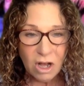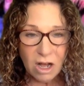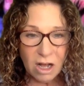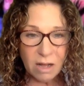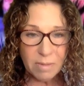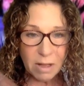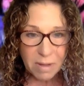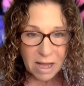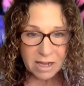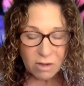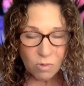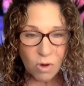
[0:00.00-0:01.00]
a
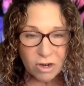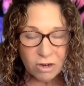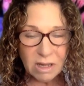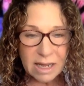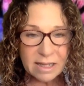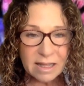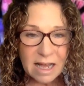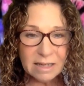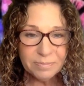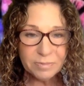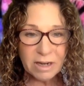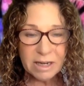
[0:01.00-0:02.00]
body of water like that,
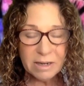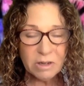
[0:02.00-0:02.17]
right?